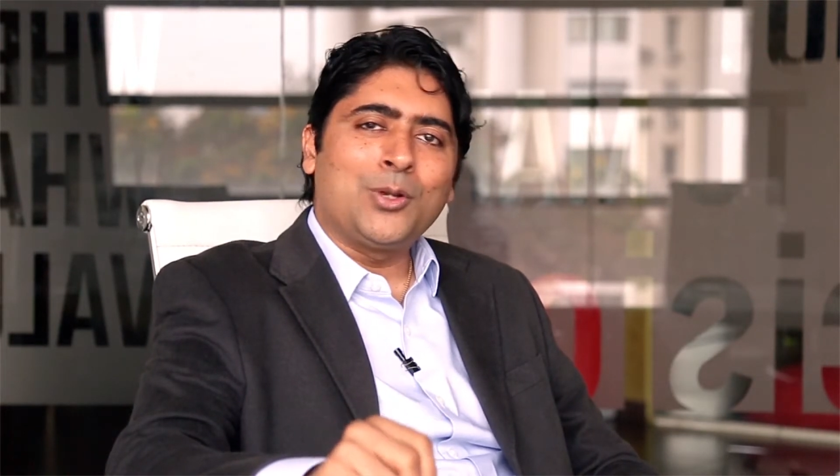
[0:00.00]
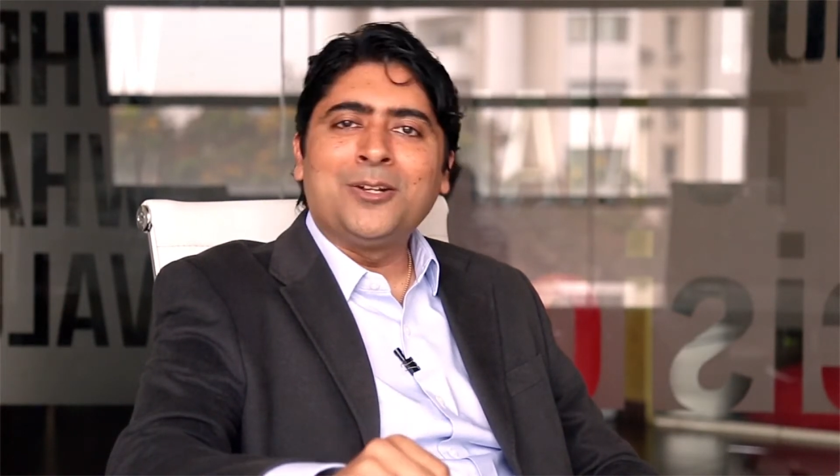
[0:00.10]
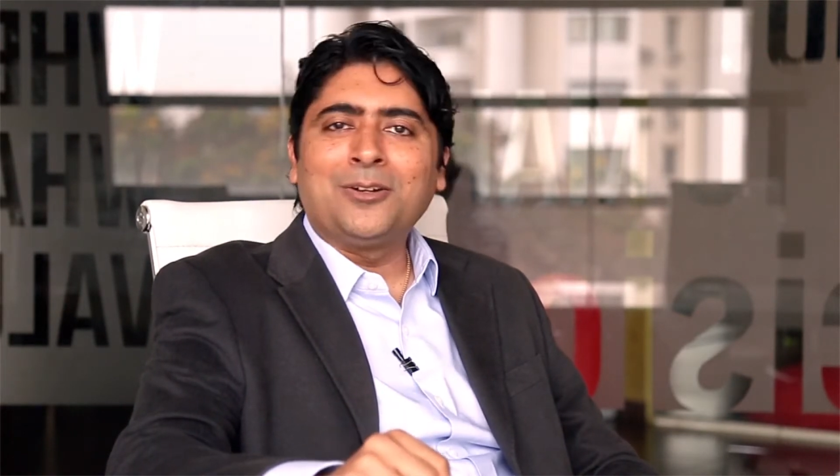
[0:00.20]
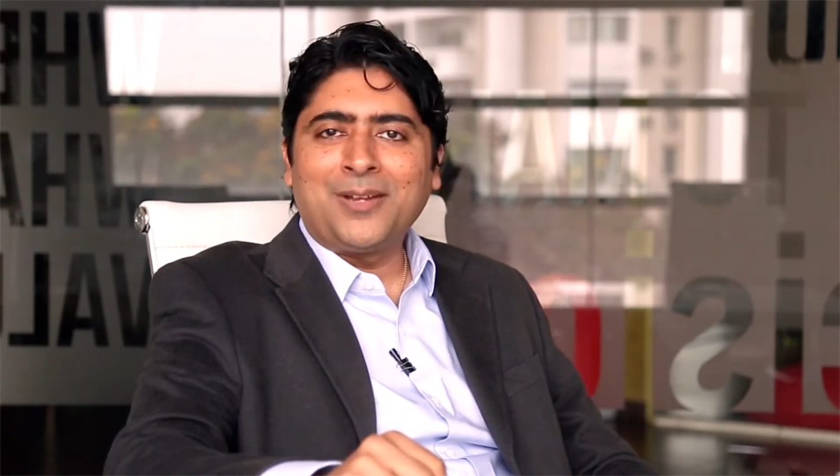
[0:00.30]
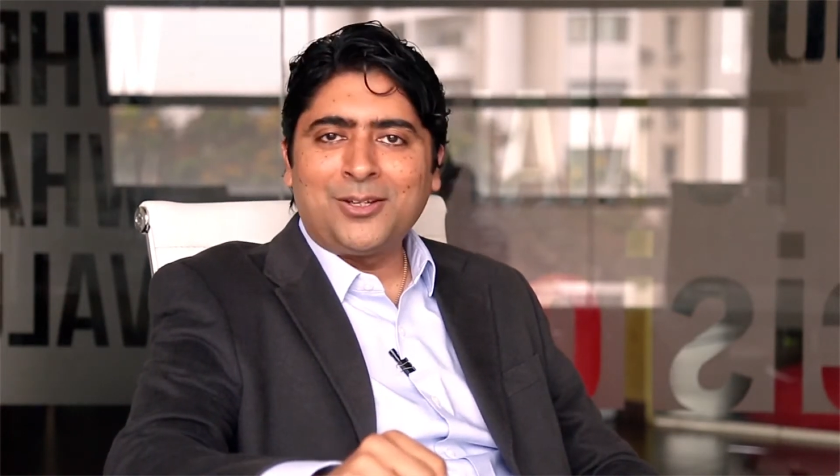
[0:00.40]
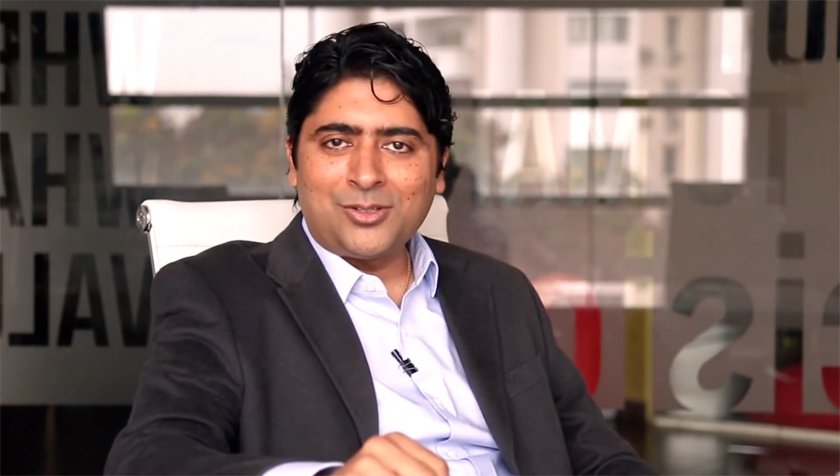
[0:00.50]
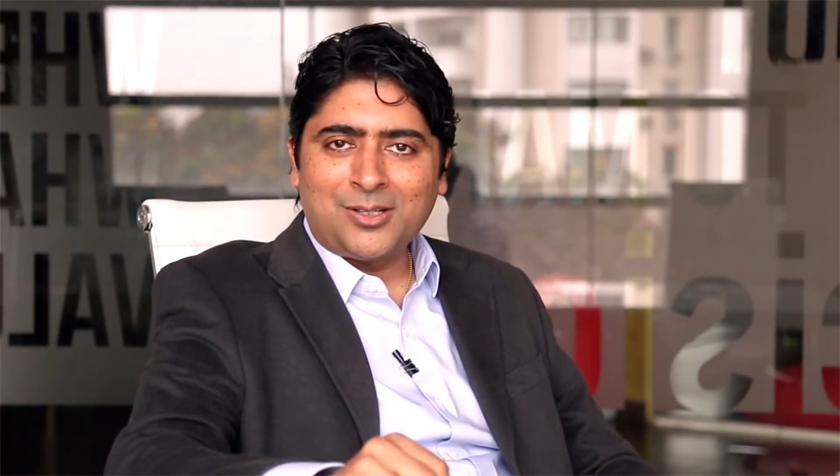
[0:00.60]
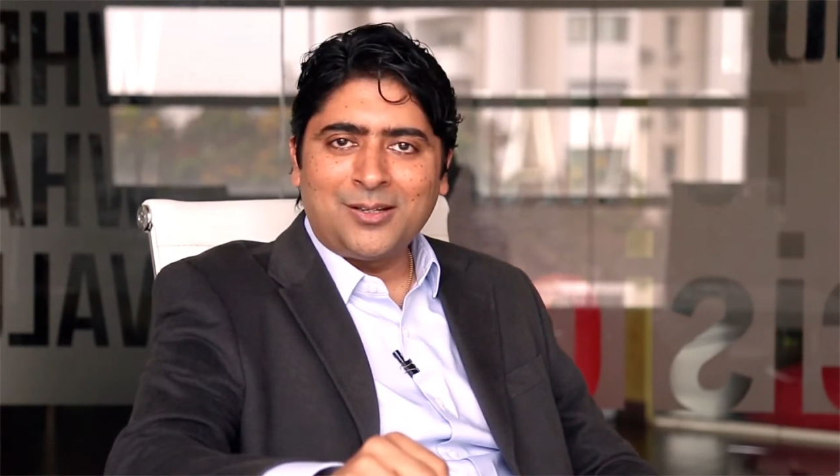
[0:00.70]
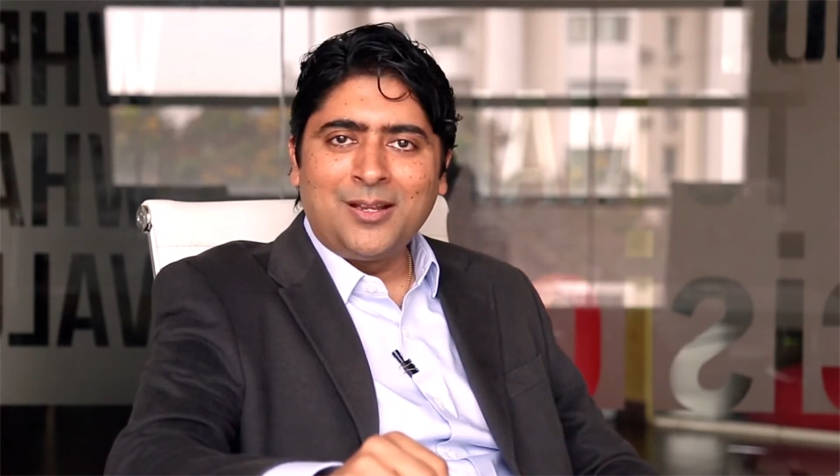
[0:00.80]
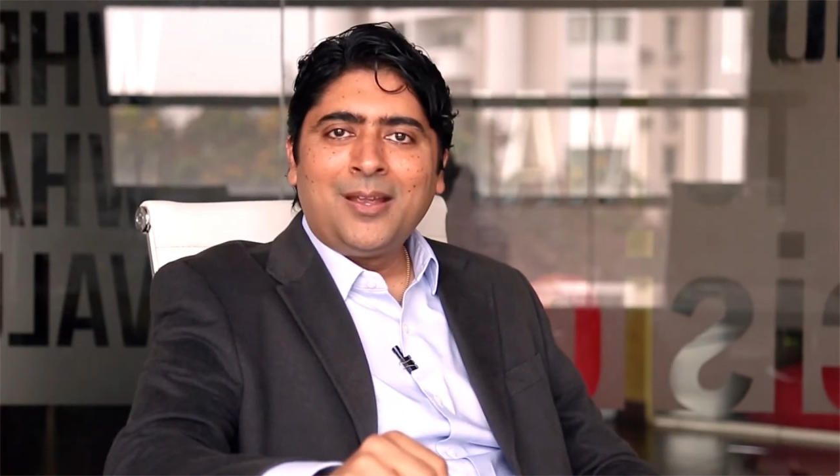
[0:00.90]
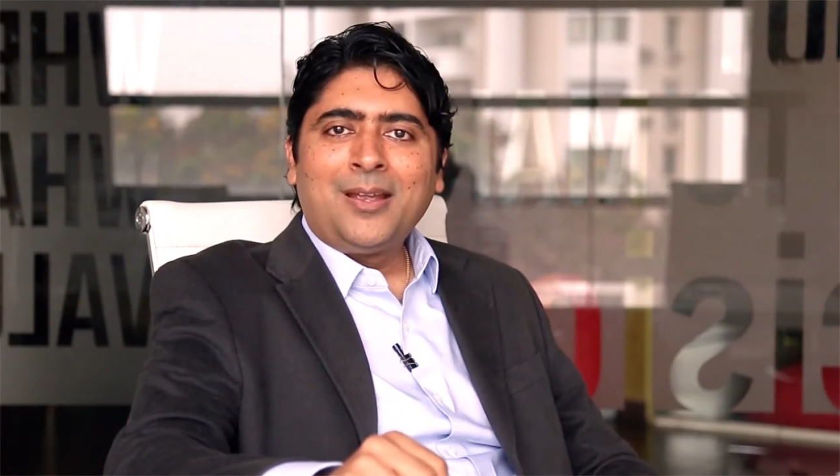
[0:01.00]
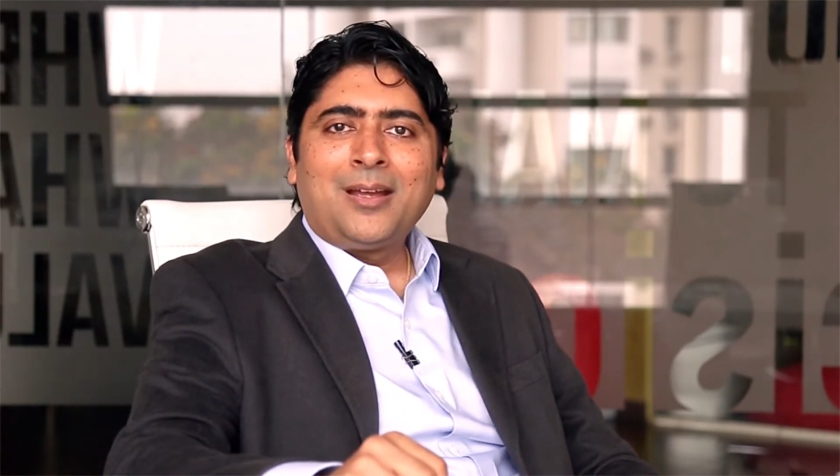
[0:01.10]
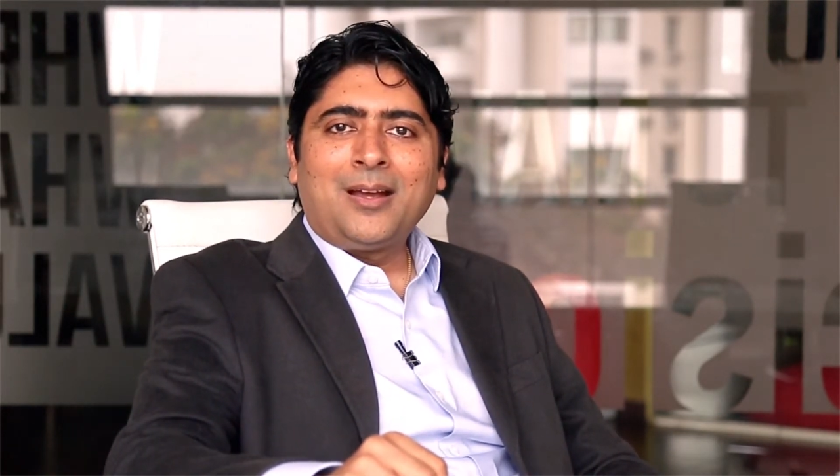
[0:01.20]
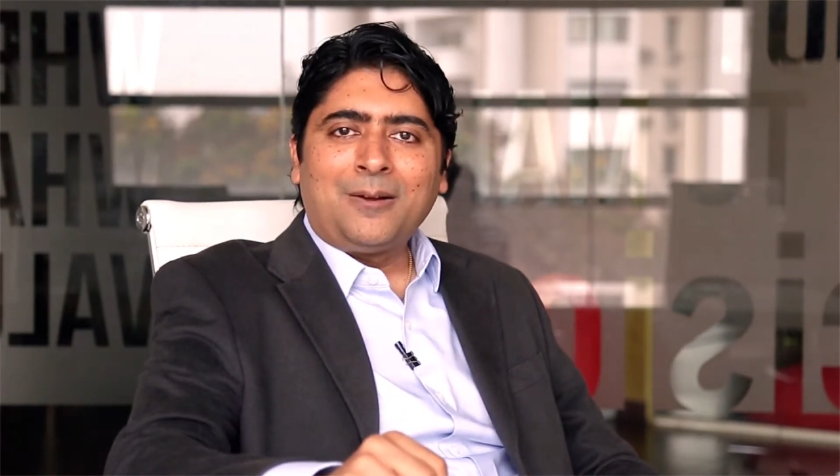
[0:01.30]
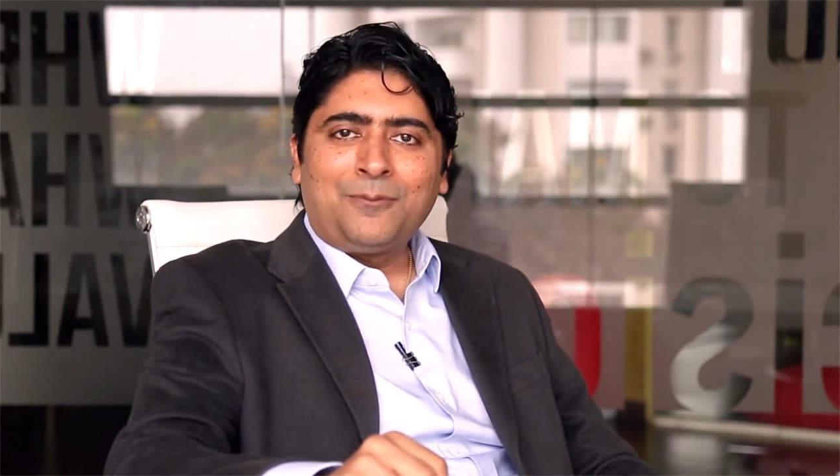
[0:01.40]
intervention
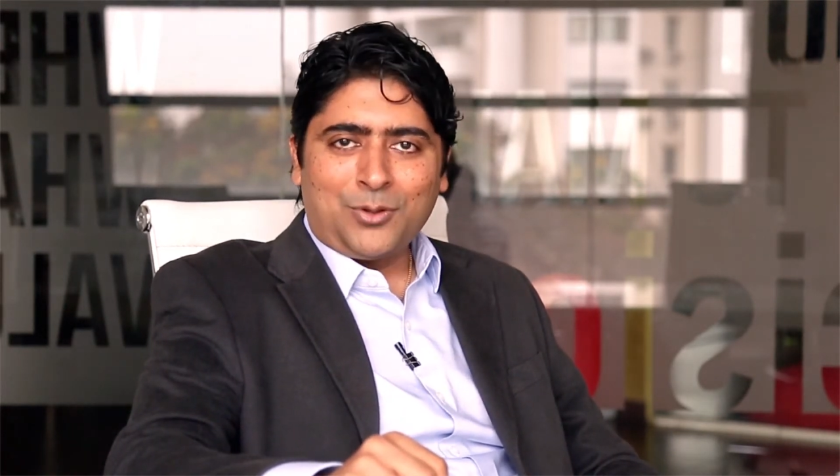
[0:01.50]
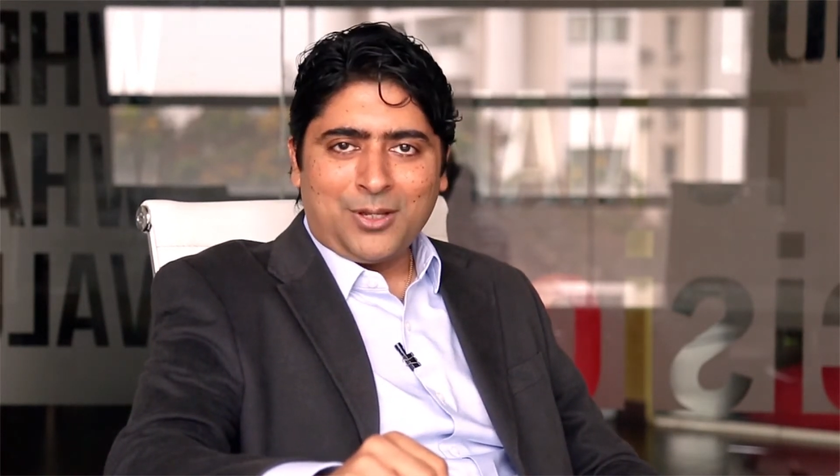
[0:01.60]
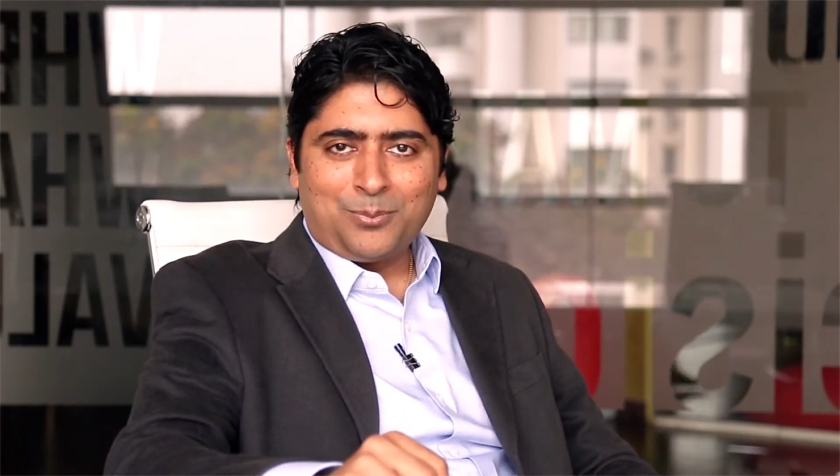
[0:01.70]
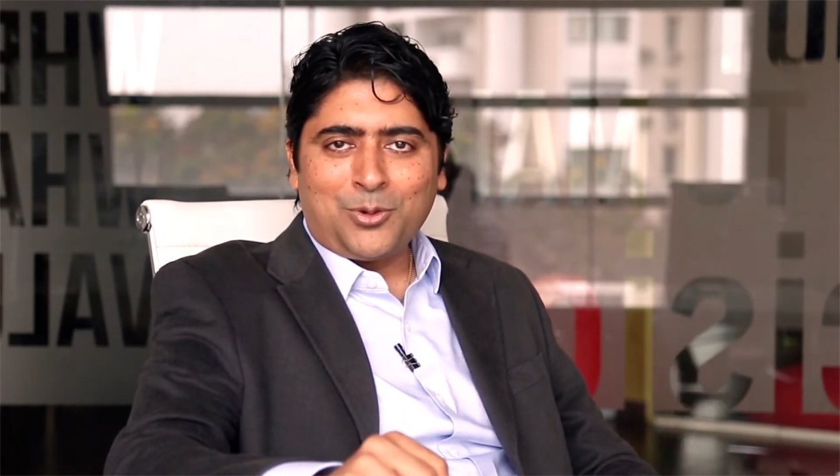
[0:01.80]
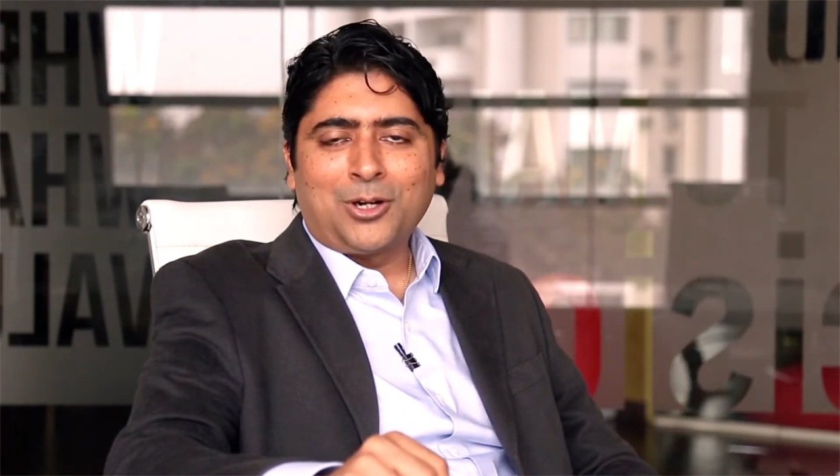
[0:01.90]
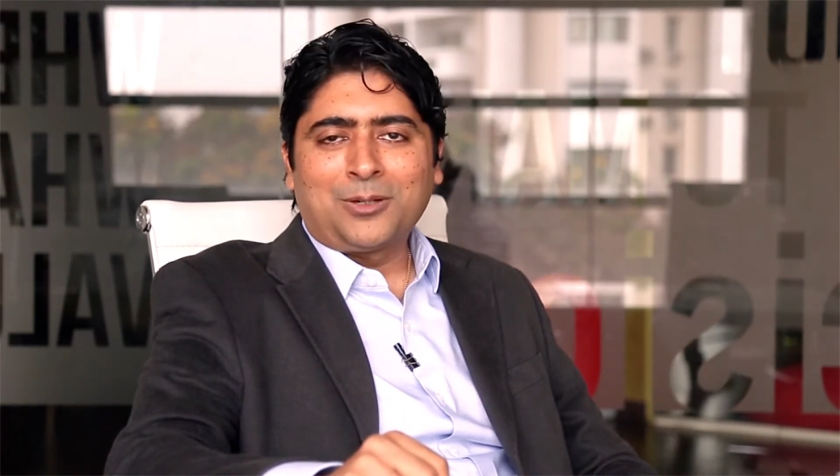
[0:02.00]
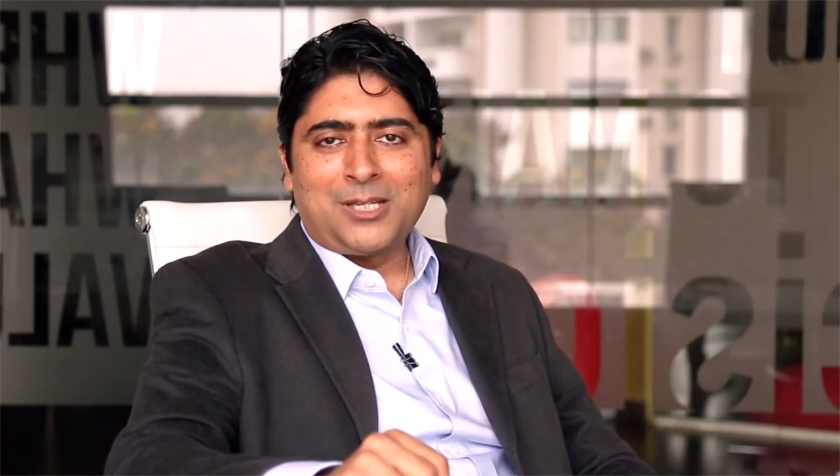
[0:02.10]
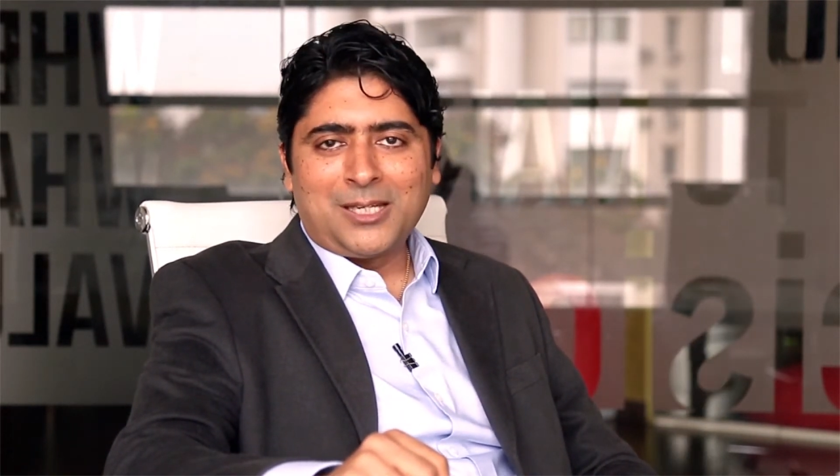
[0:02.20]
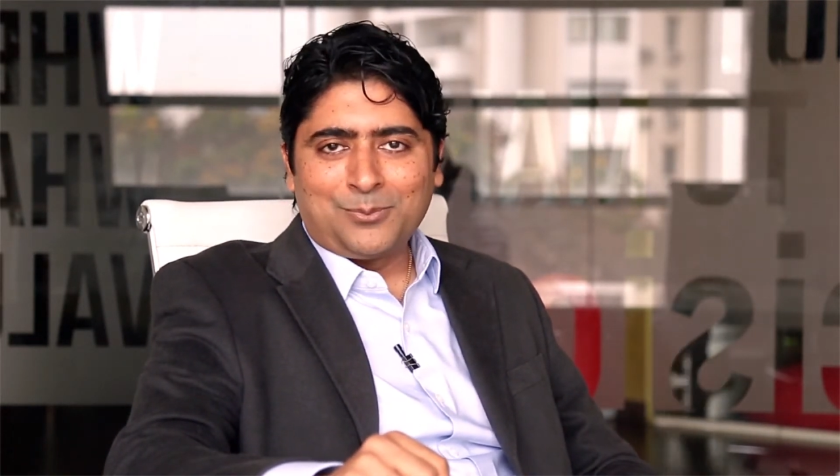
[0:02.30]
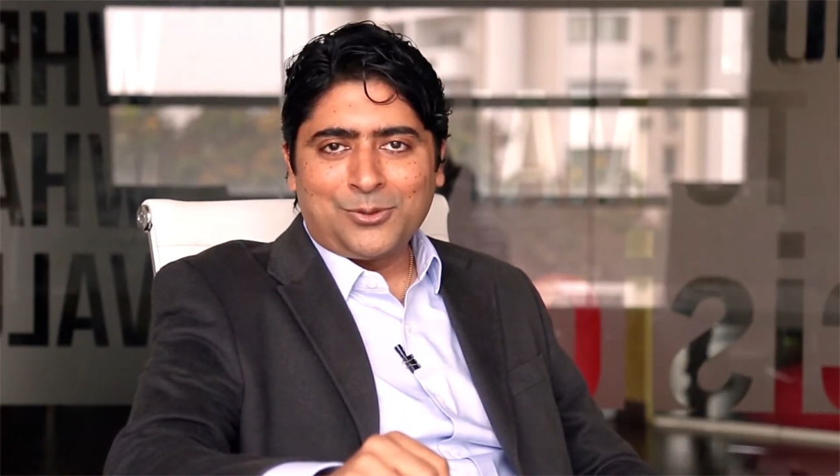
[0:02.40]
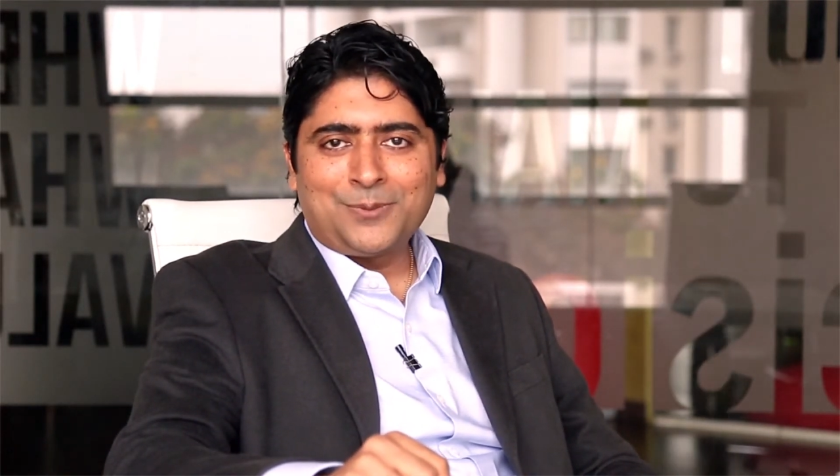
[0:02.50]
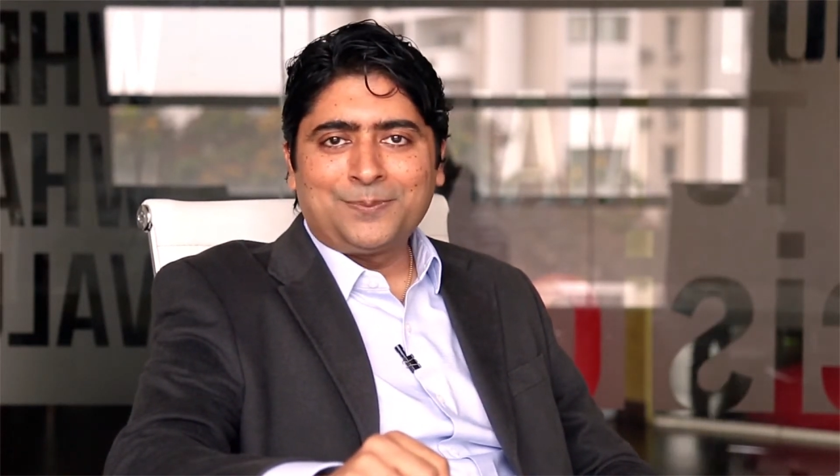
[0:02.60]
for their product teams.